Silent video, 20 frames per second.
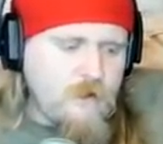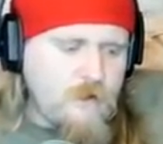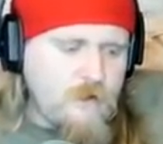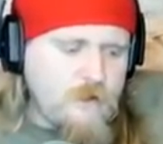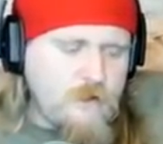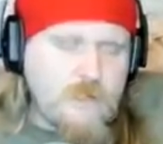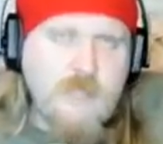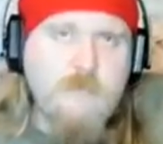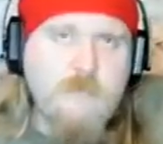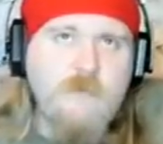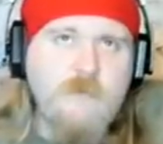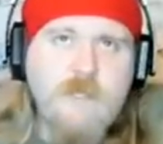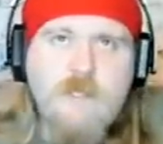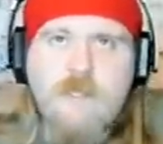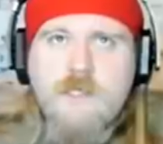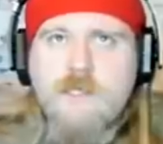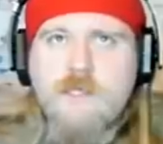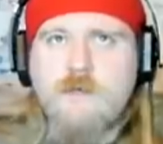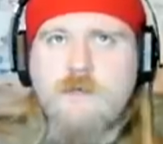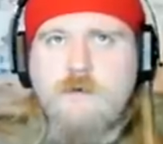DP
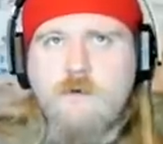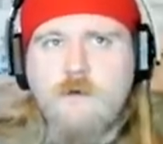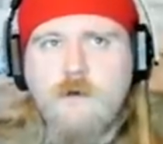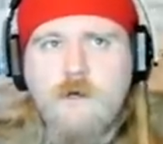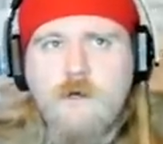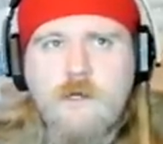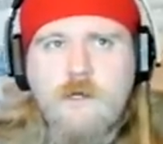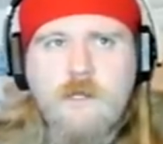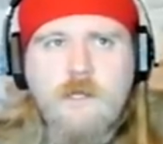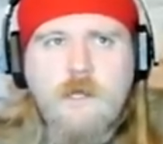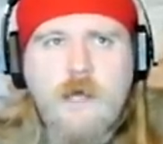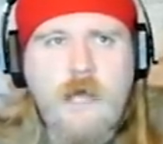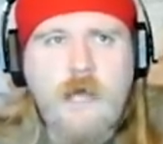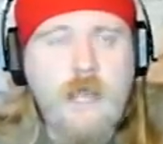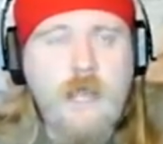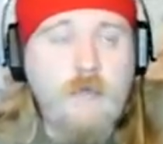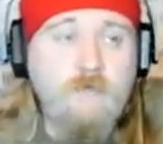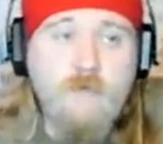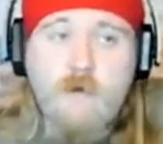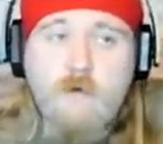Discord,
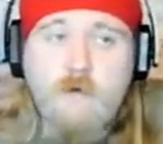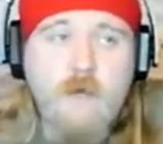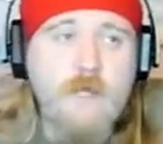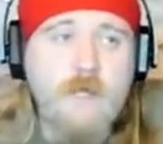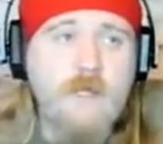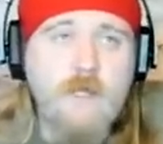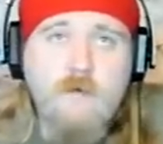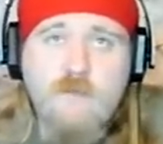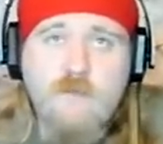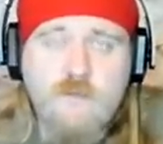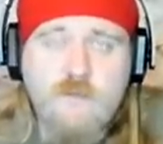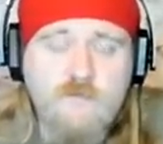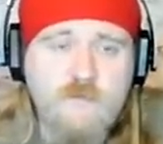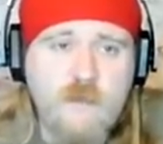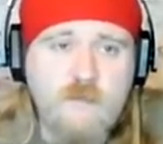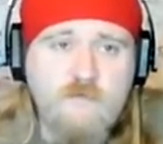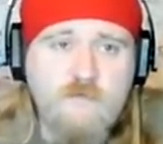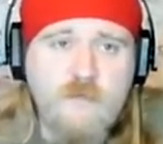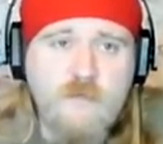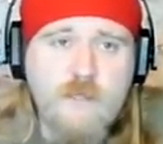I have no idea what the
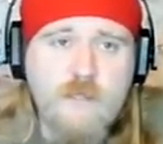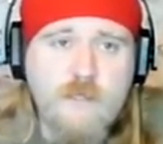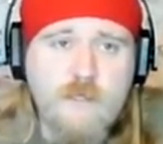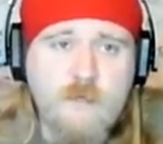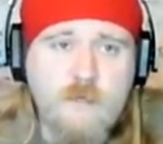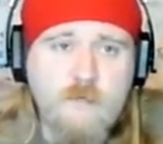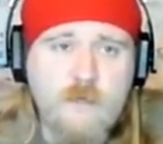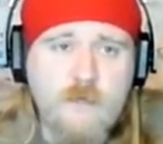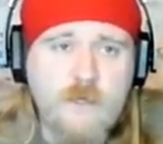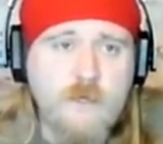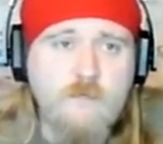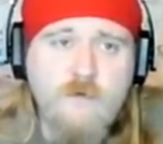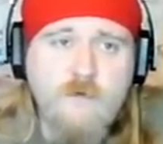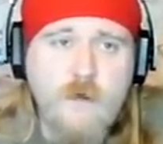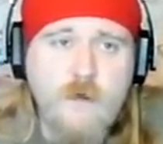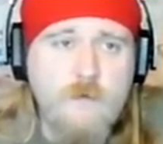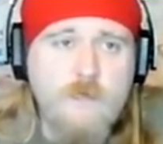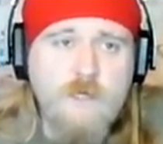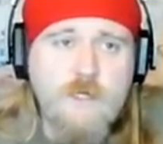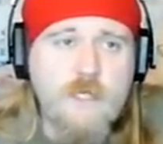fate of that's going to be. I'm
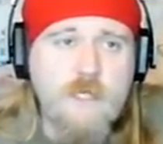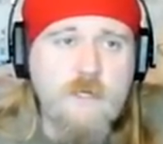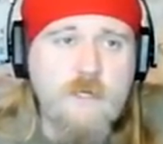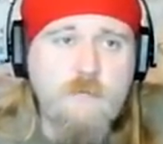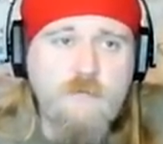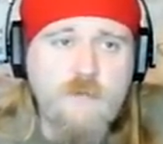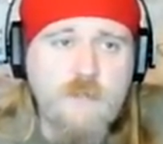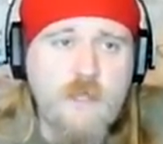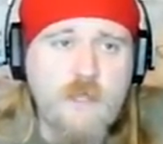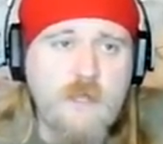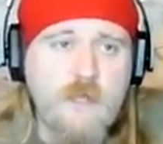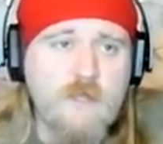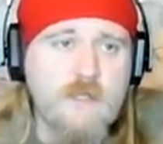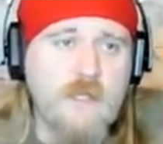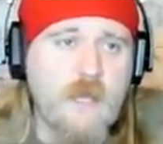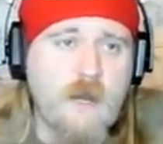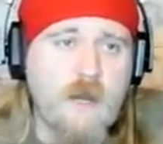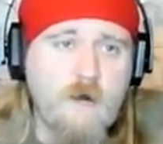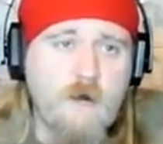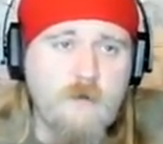probably just going to put that
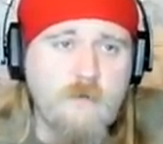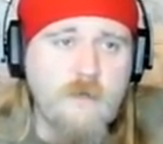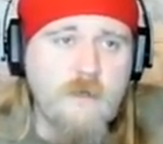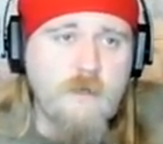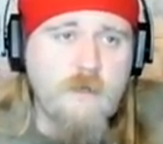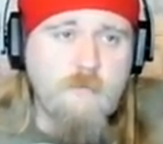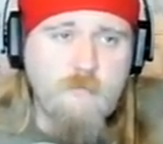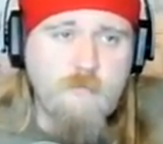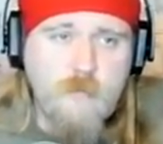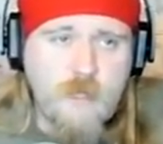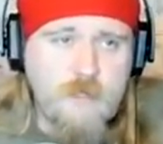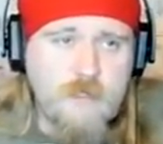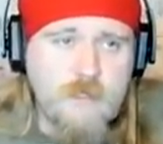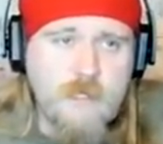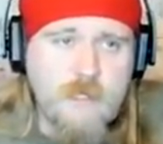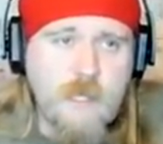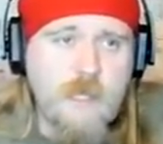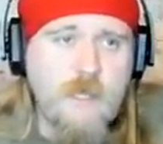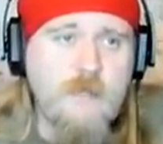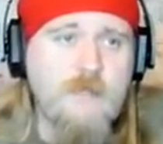entirely in
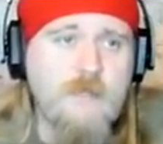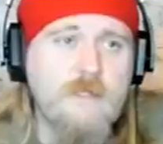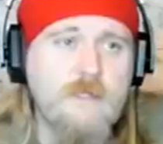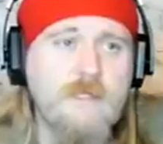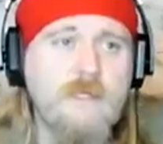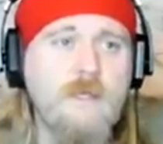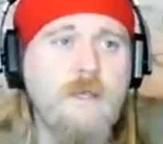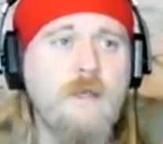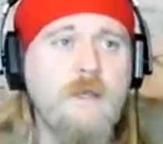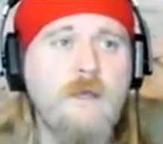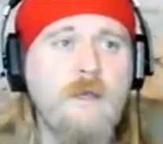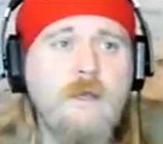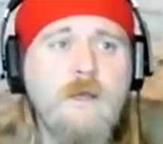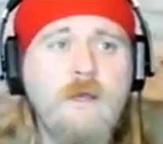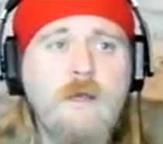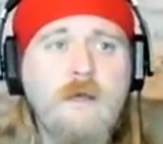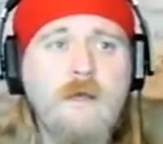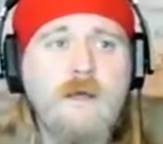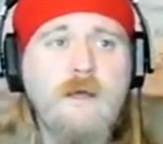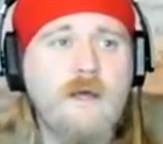Ben's hands.
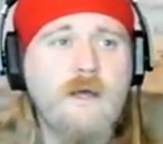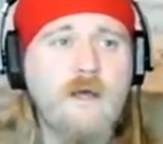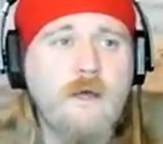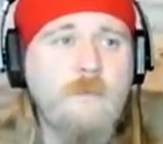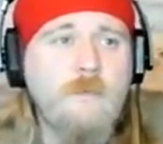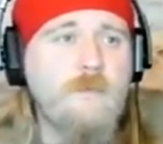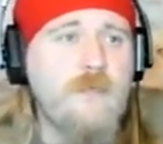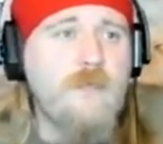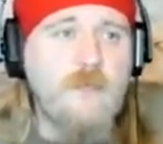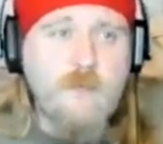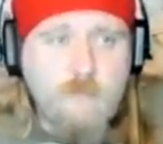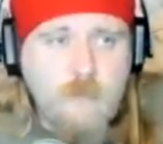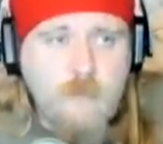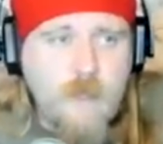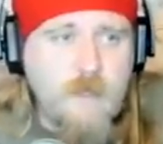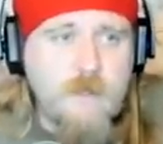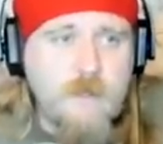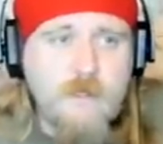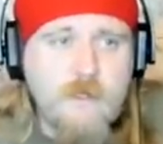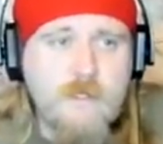He can
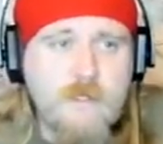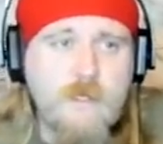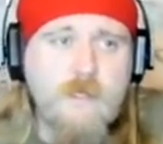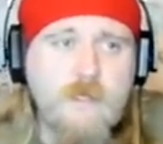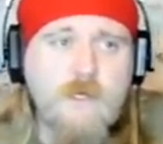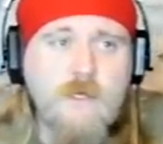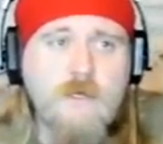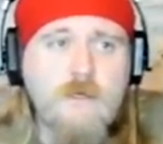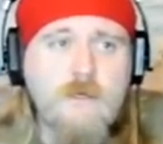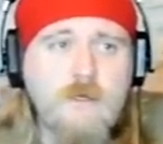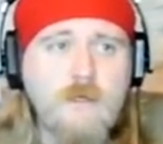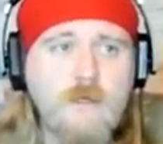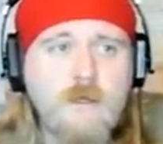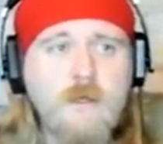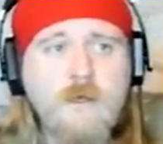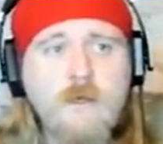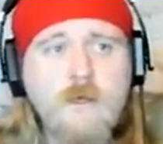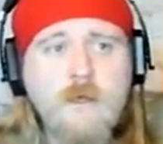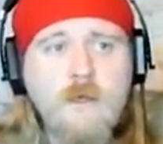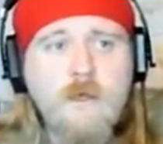make a decision
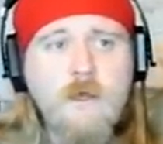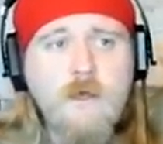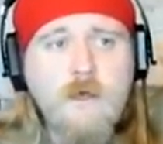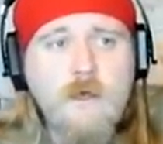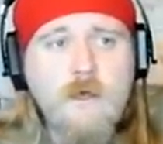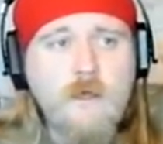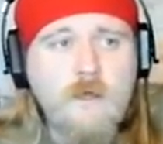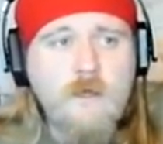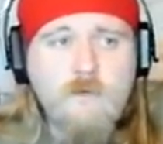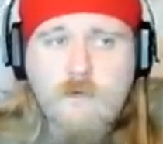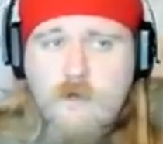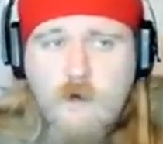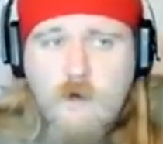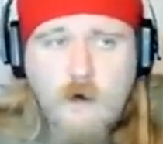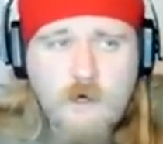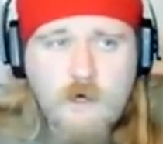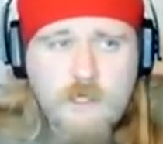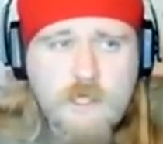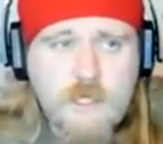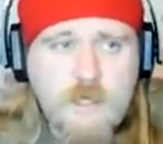in
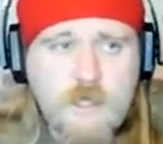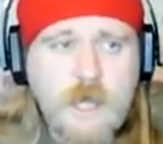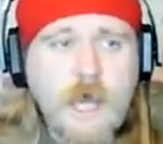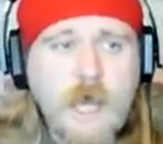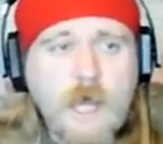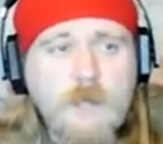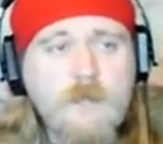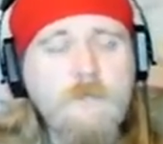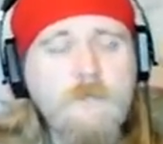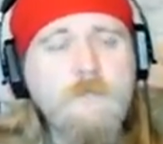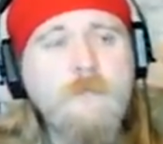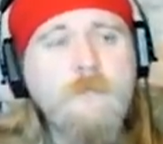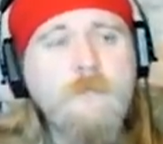regards to that.